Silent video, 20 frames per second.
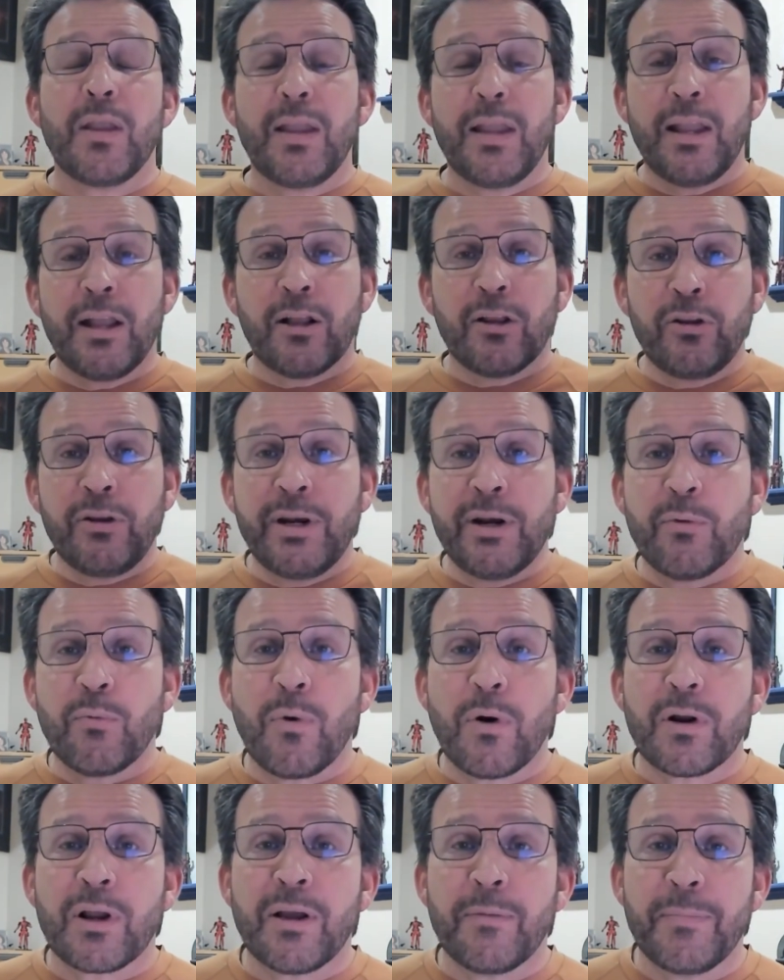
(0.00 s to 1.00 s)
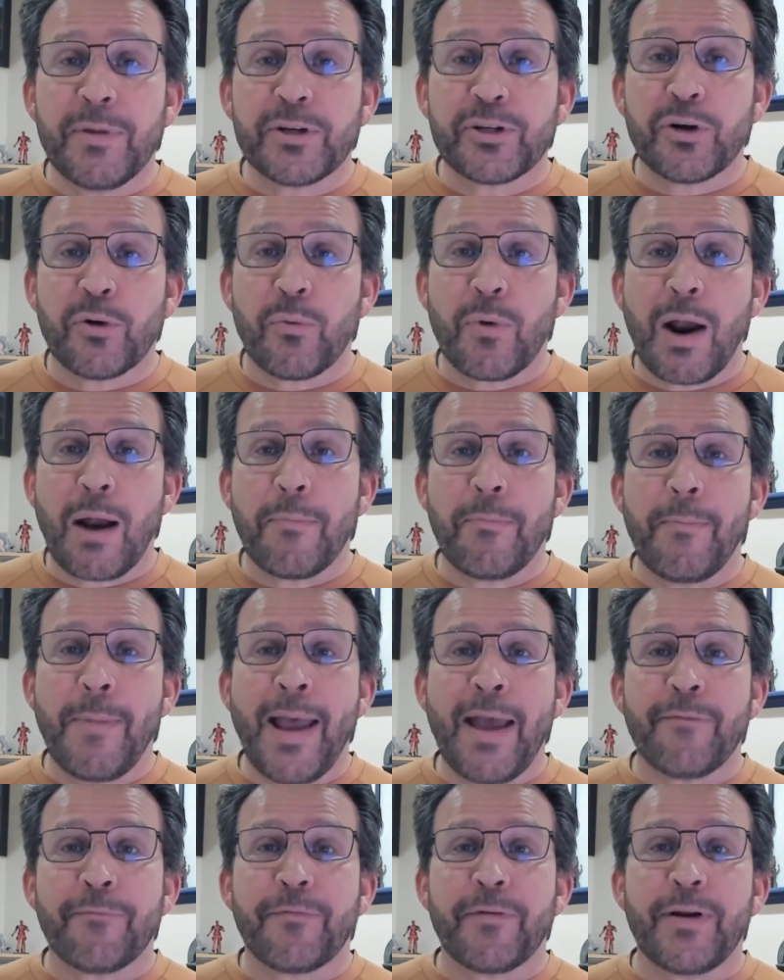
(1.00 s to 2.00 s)
including Commissioner Rob
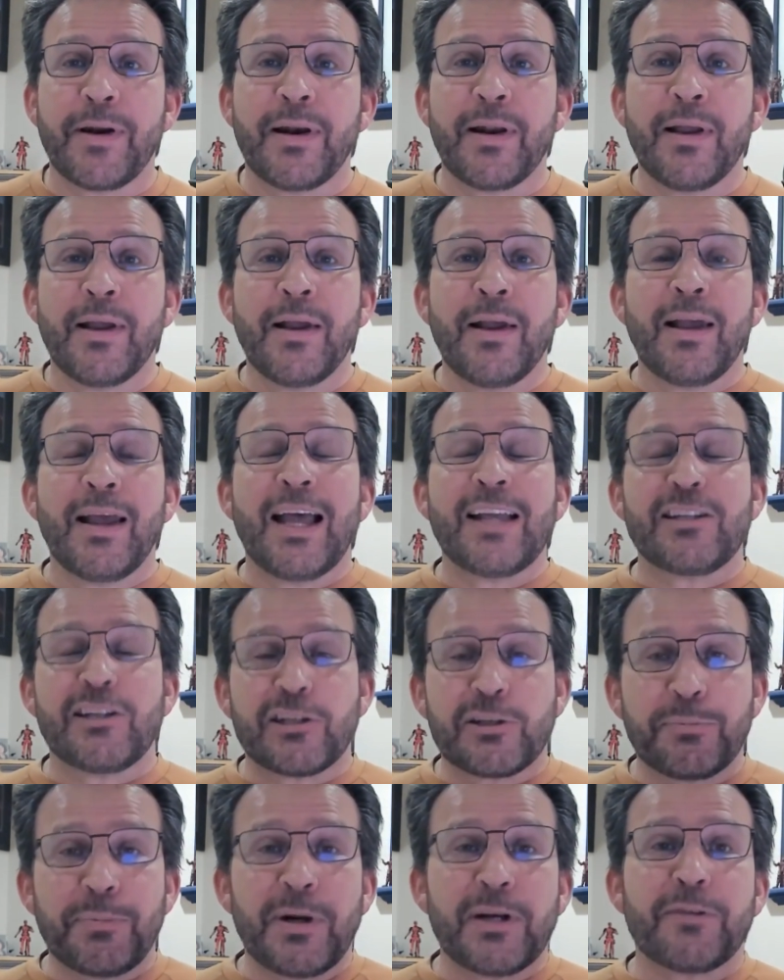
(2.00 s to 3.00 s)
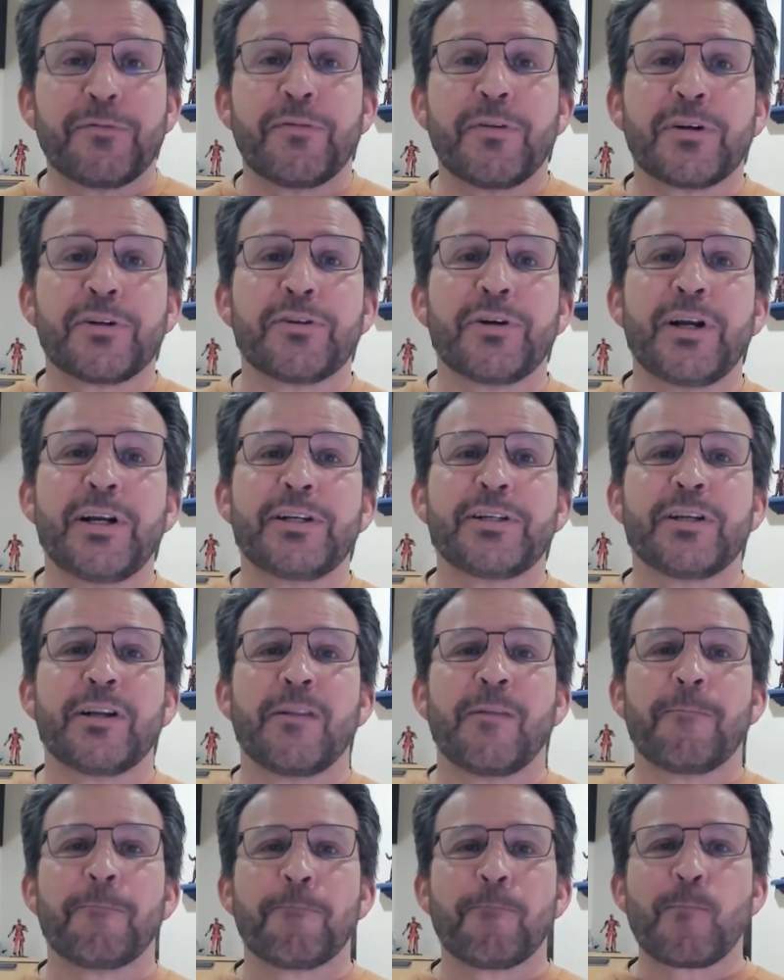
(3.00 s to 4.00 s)
Manfred, has expressed frustration
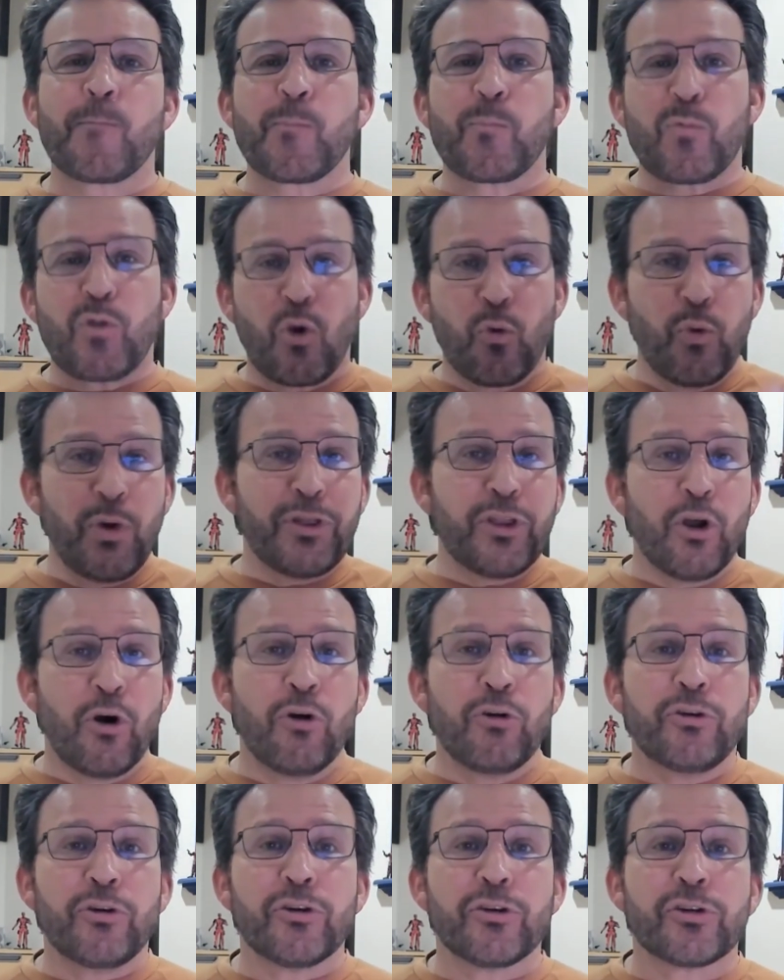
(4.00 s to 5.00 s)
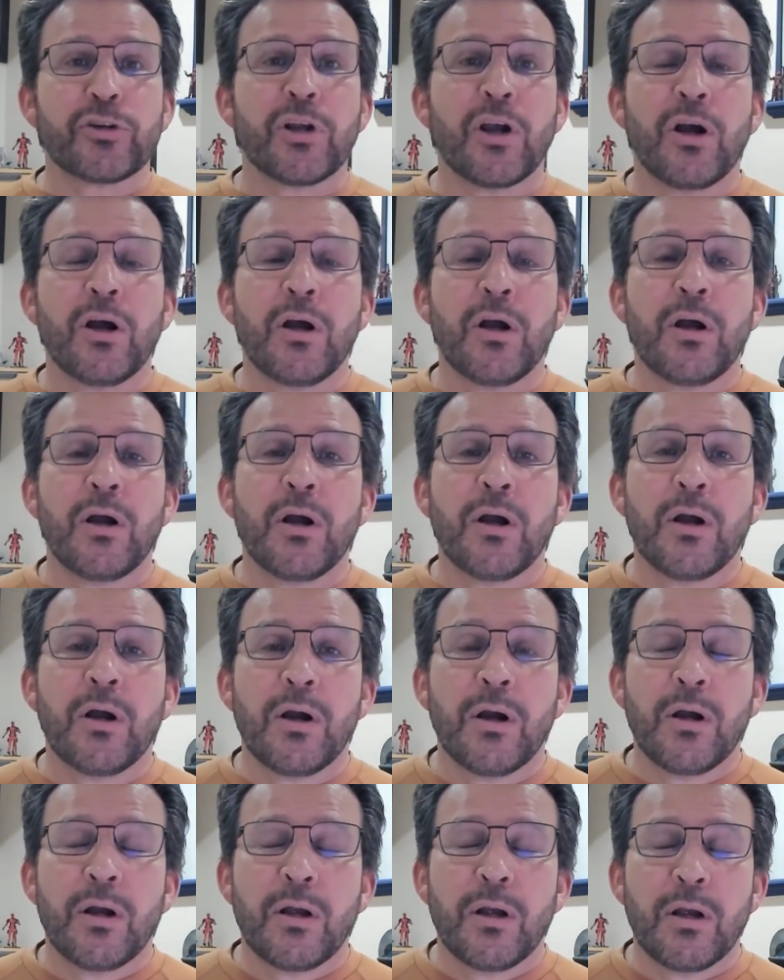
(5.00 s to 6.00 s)
with the owners,
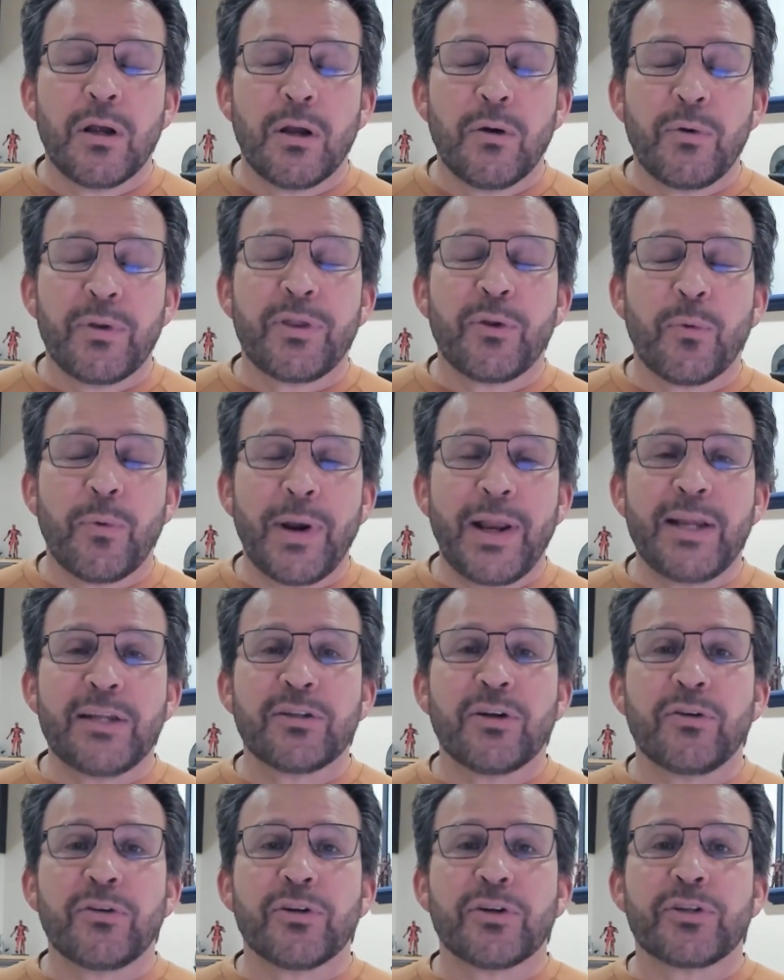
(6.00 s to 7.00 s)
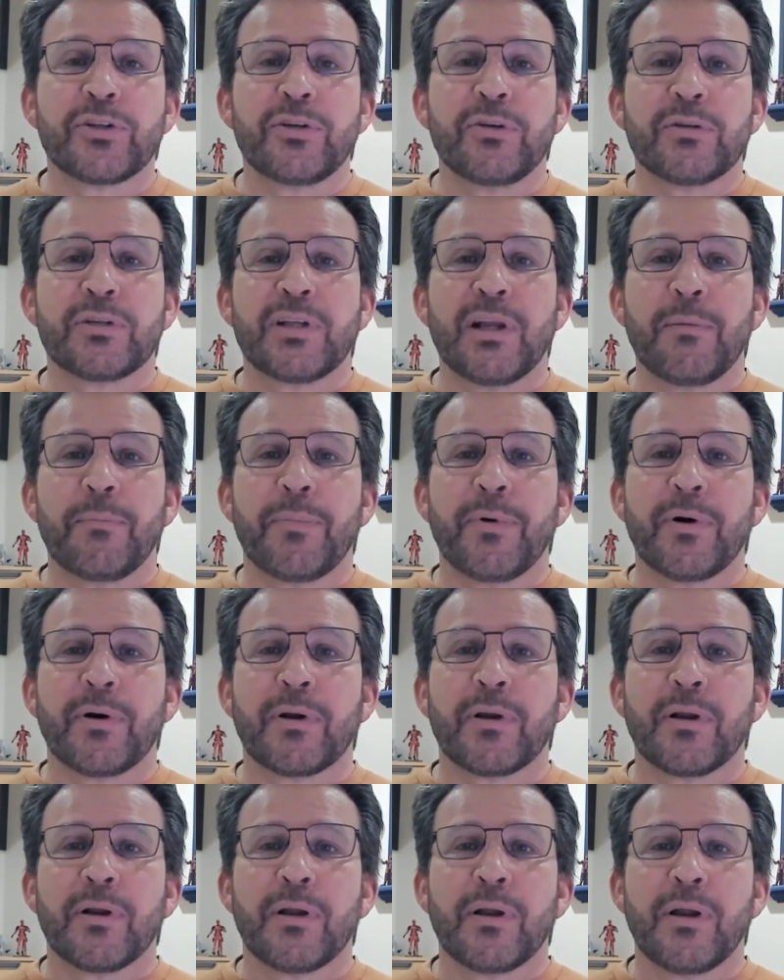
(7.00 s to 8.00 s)
with the Rays owner Stu Stenberg.
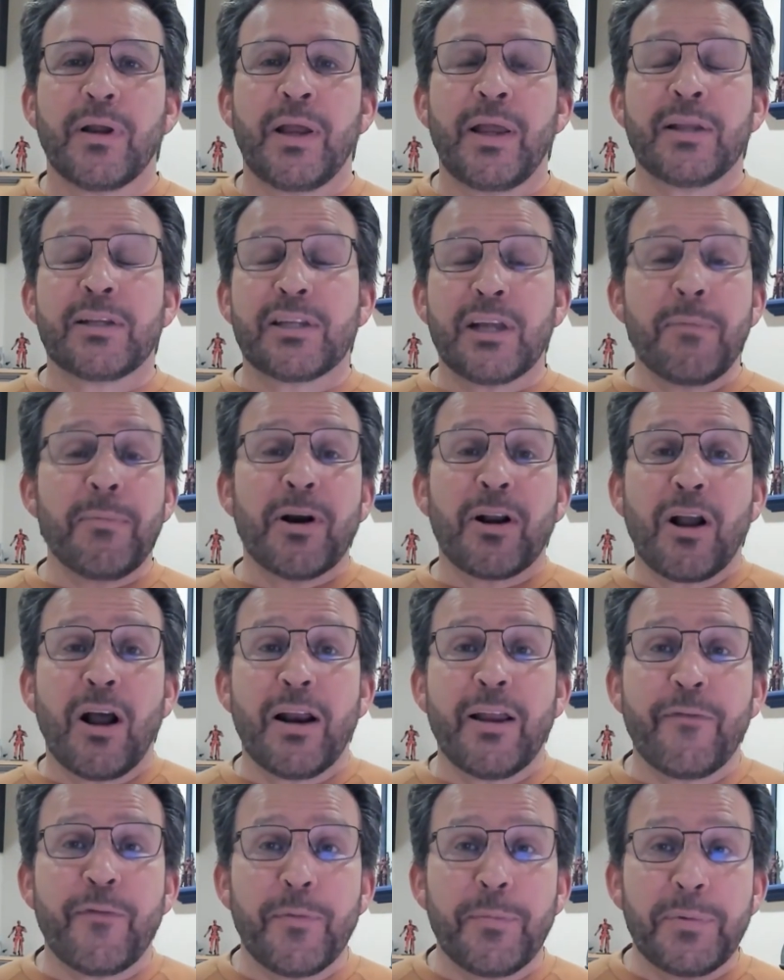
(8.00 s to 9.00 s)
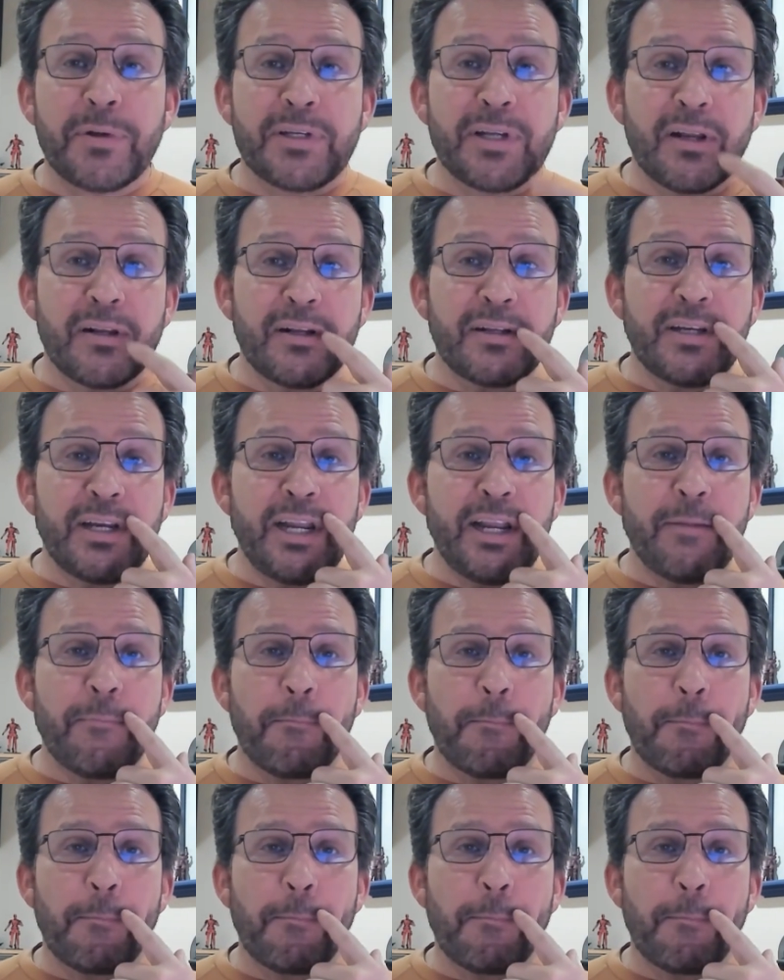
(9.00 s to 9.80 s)
And some are calling for him to sell the team.